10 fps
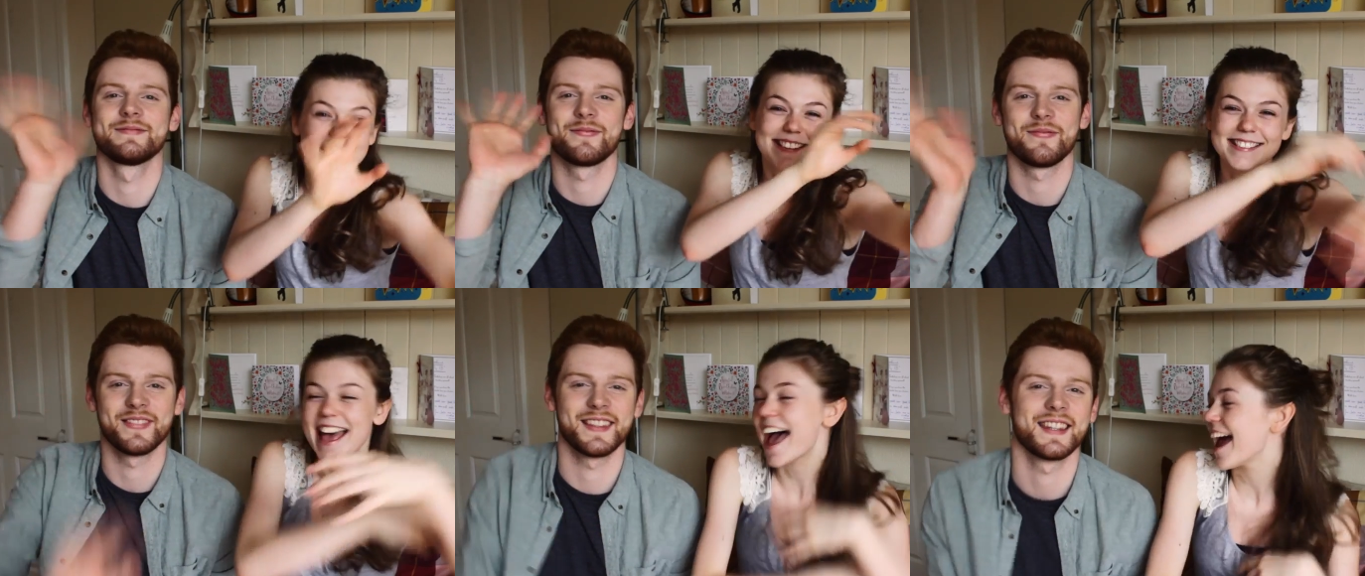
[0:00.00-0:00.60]

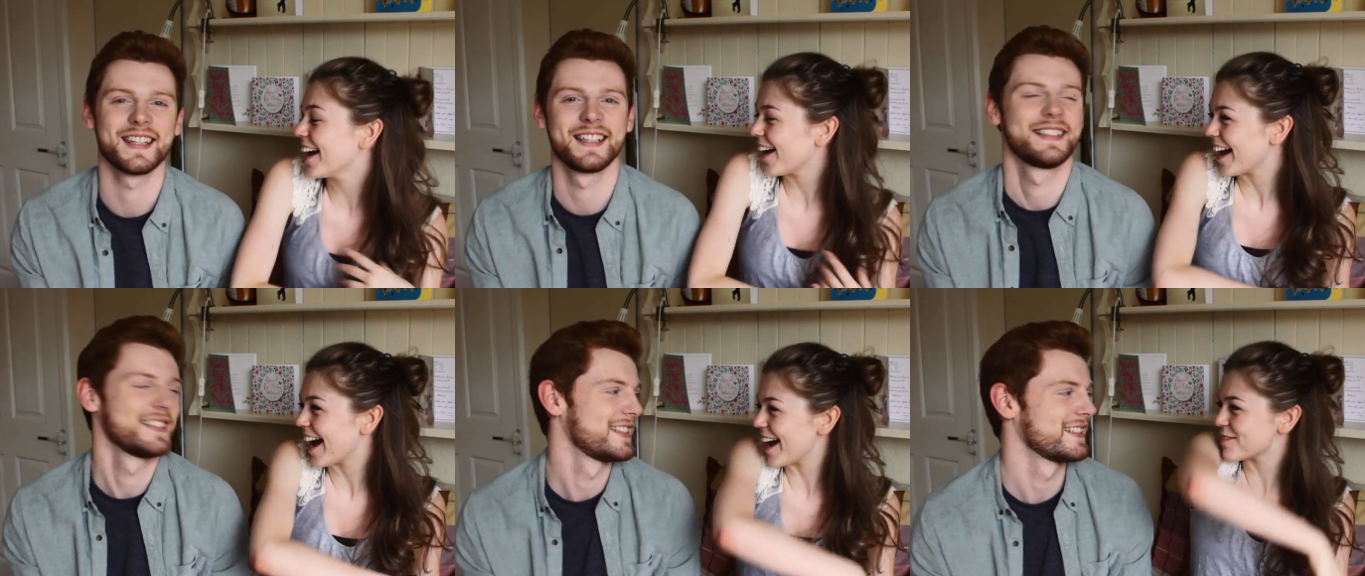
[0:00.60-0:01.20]
Speaker 1: Today
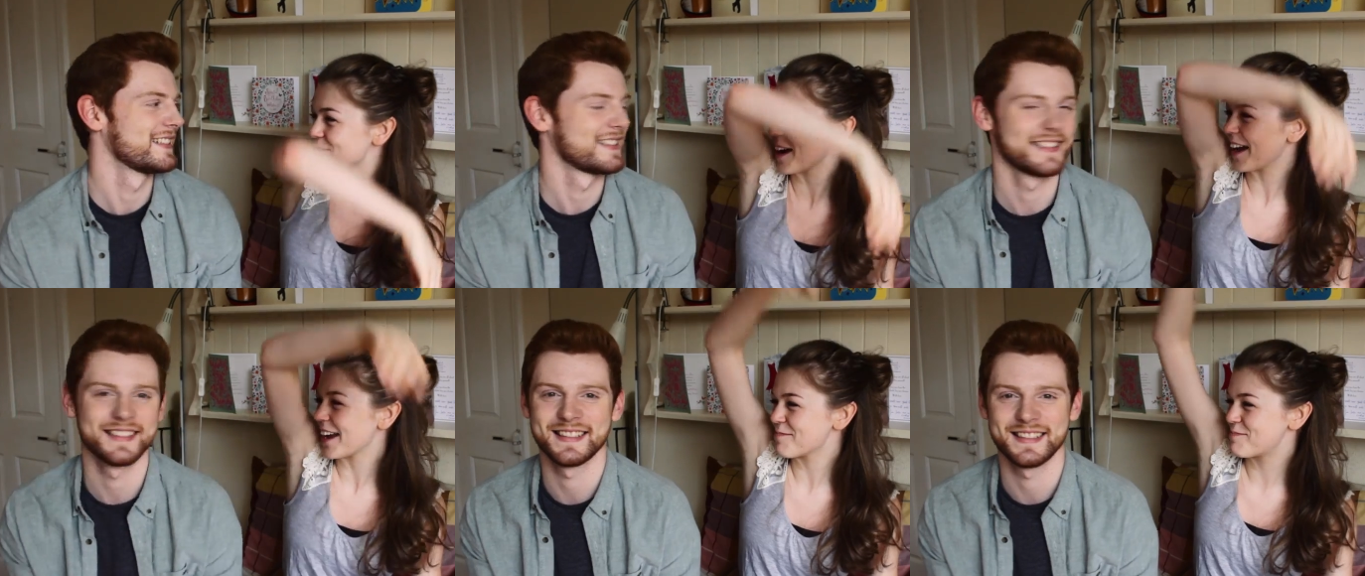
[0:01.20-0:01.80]
I have
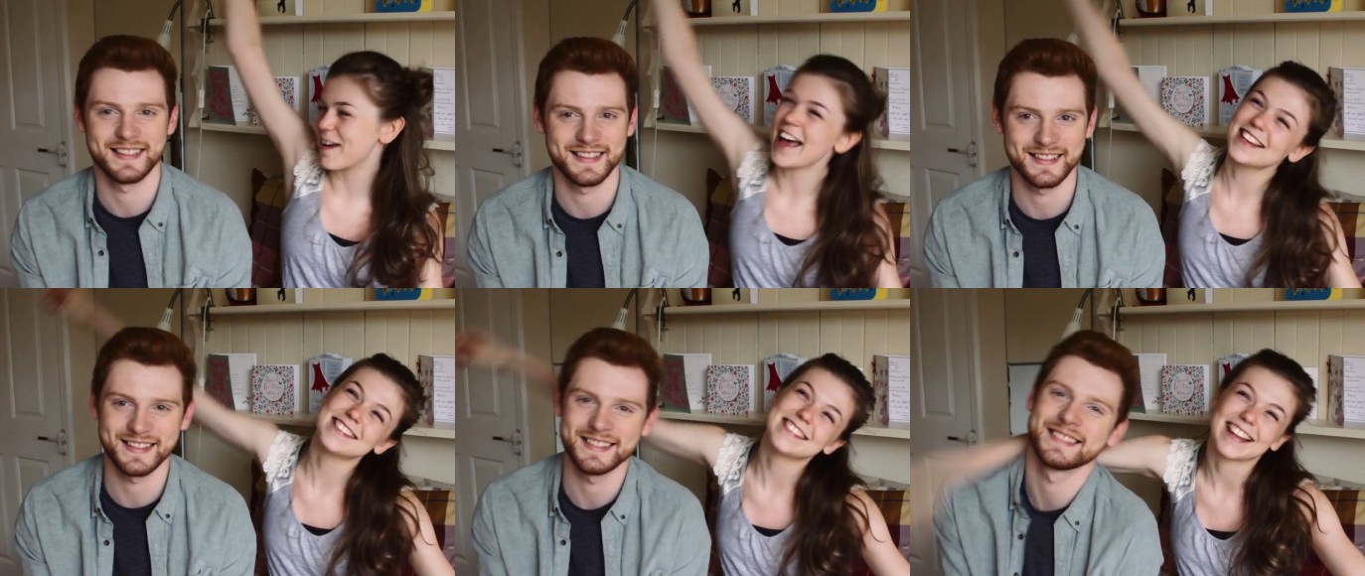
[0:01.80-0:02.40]
my
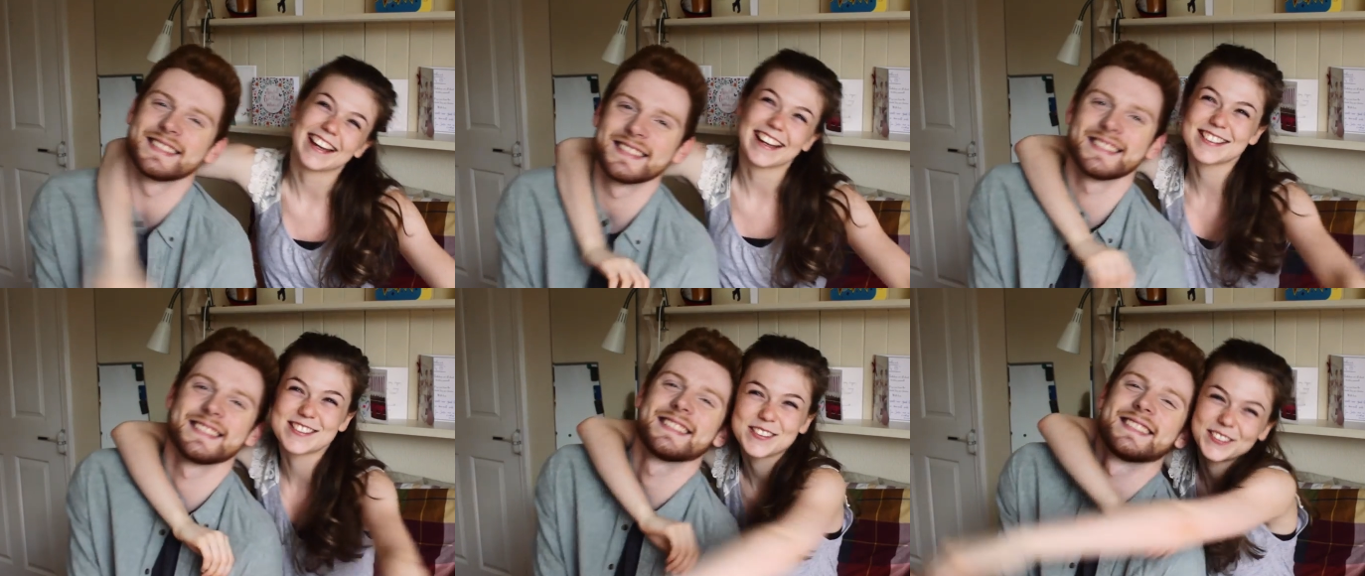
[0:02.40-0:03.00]

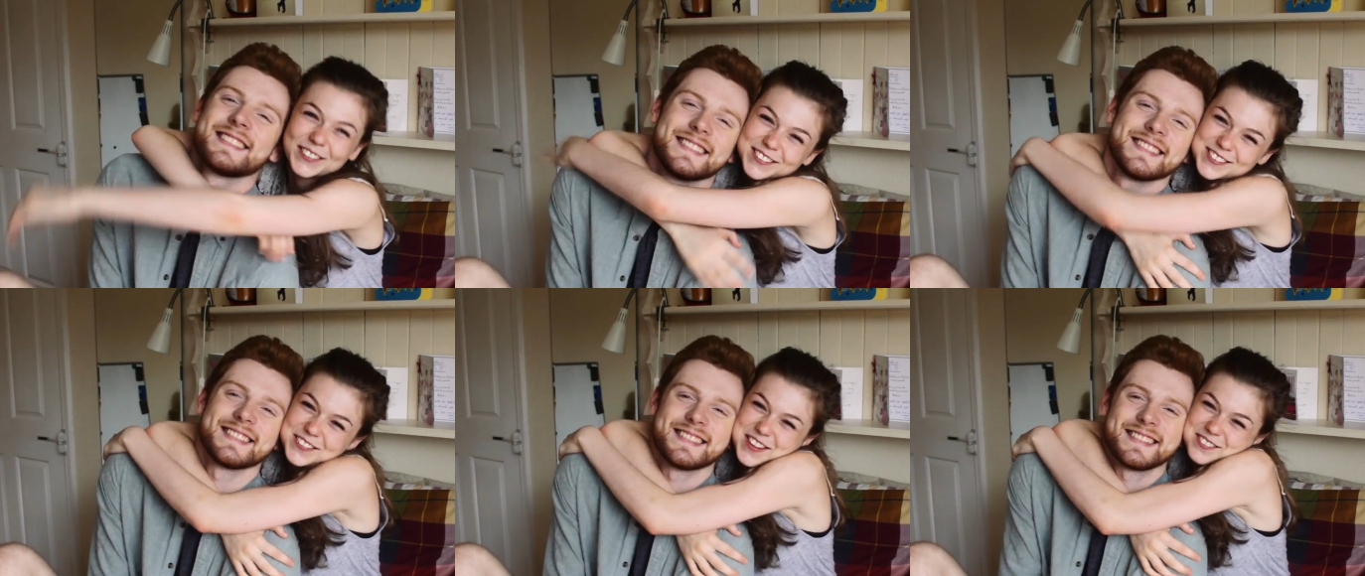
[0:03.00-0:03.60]
bestie George
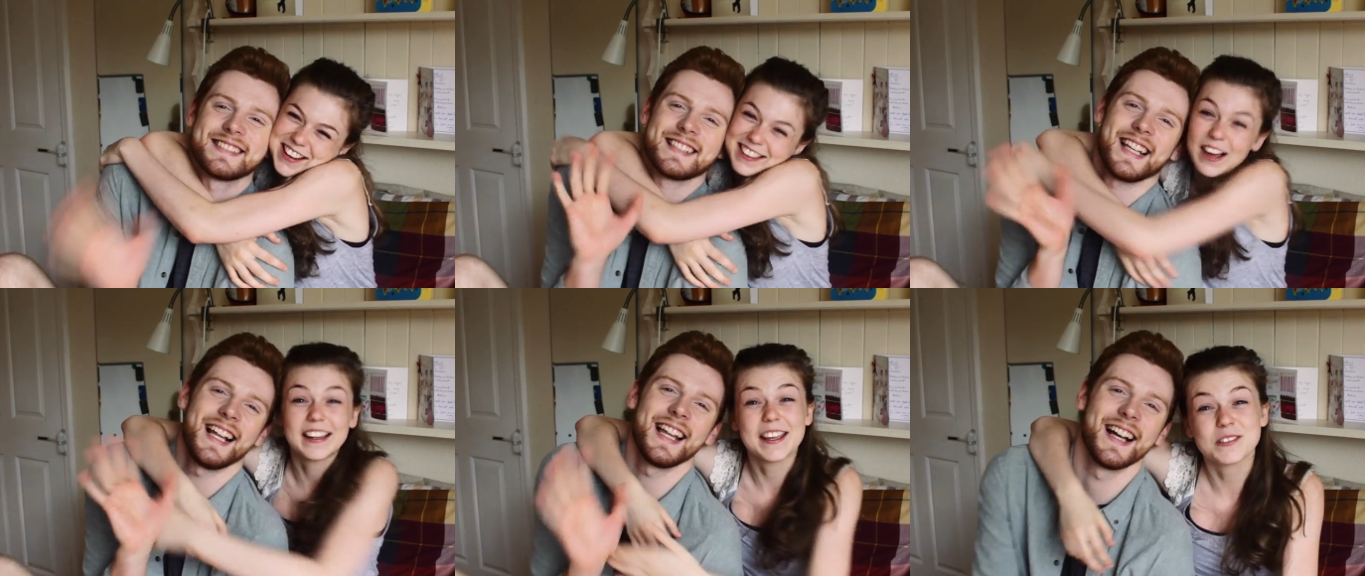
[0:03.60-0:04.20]
with me
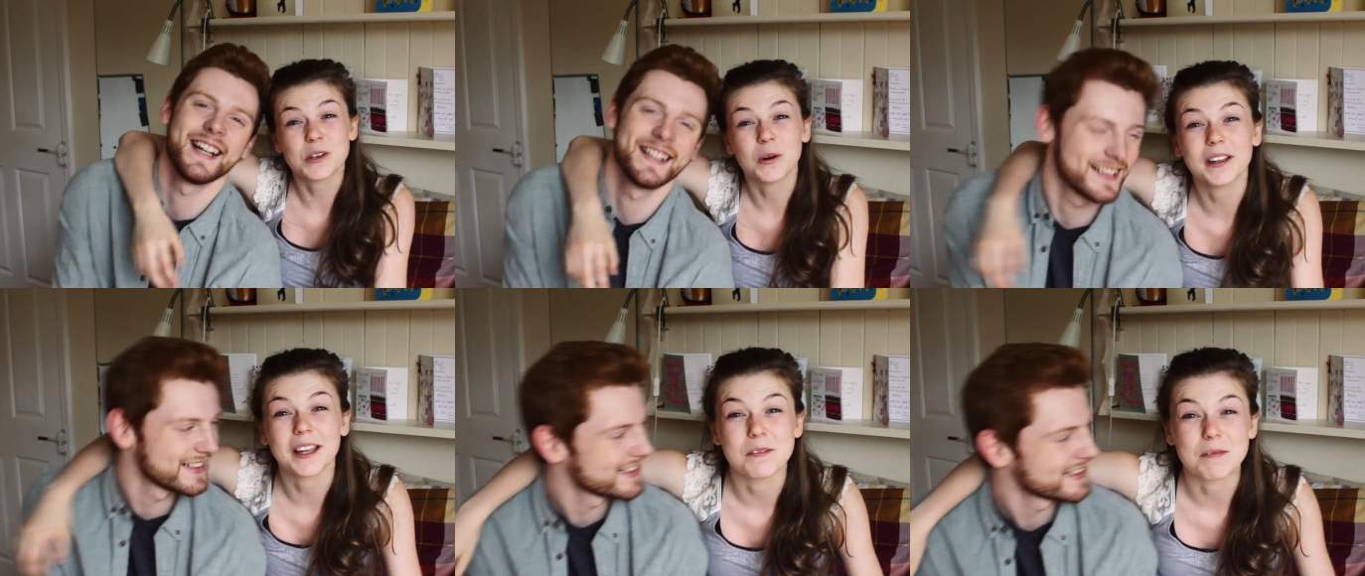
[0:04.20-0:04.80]
that I keep talking